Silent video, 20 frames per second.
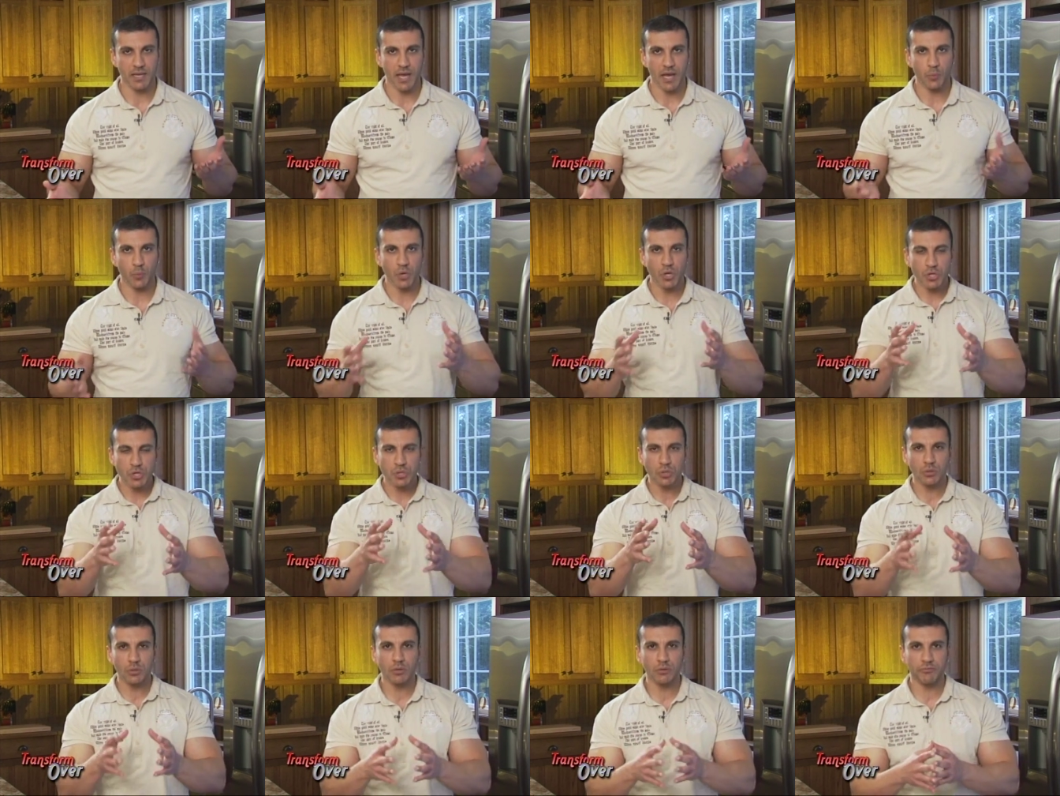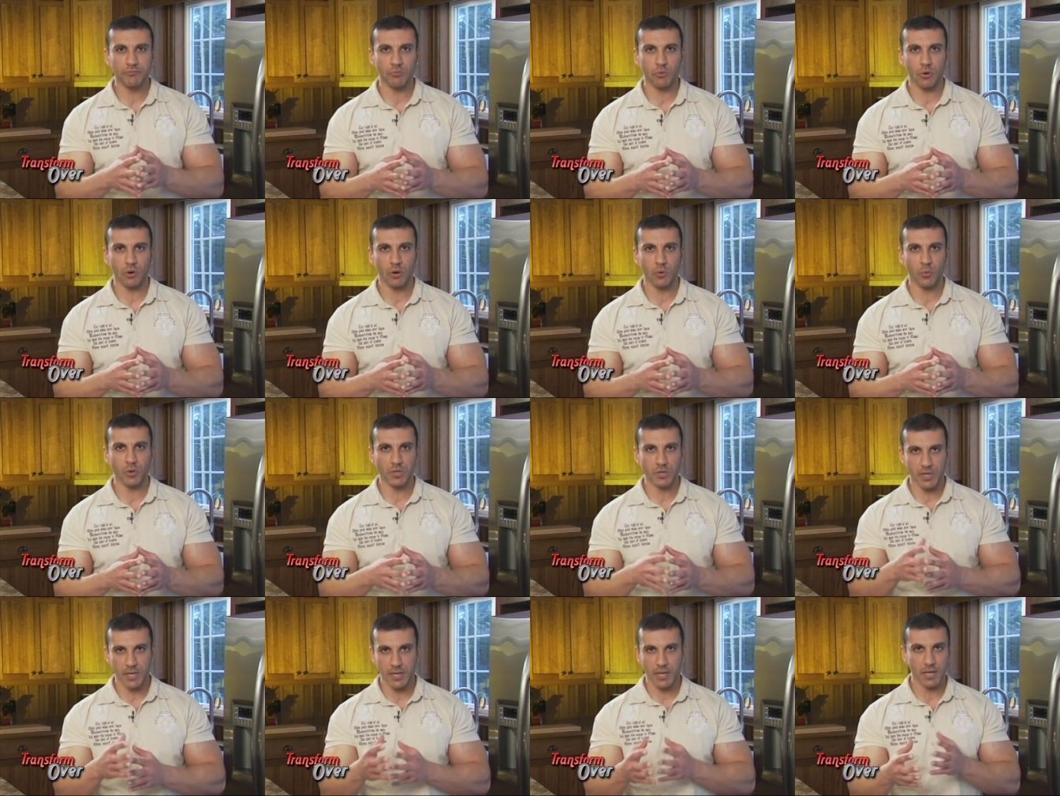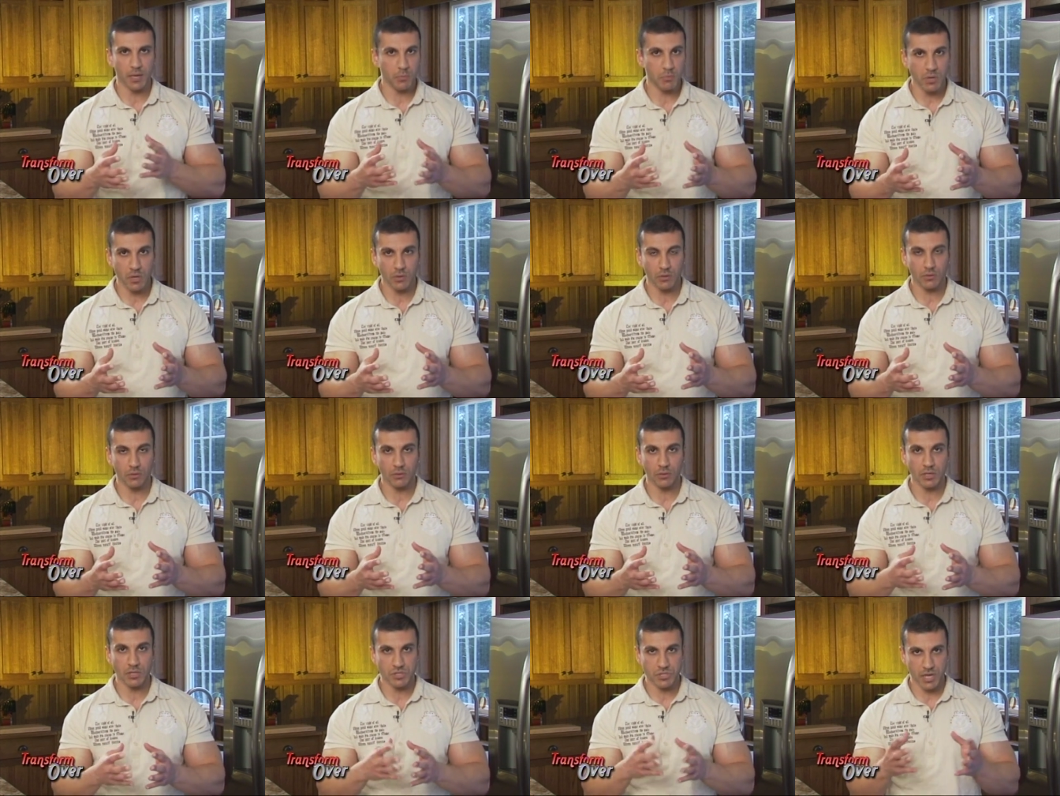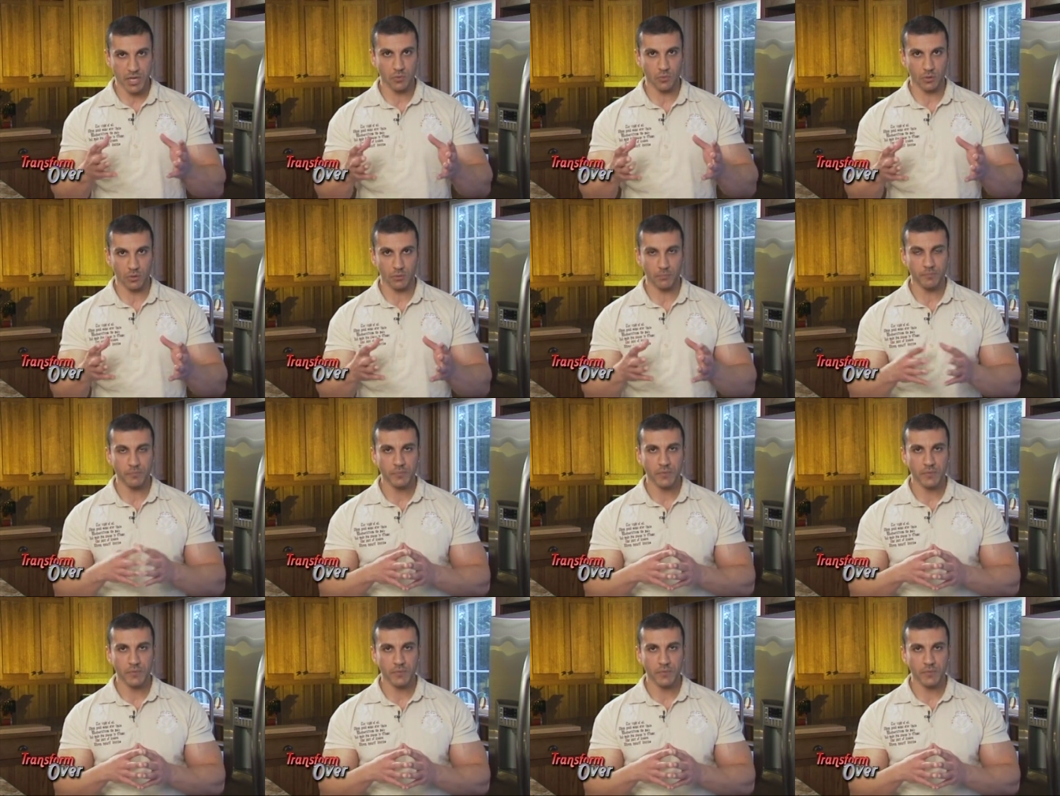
and what you should look for when you're eating a meal in general,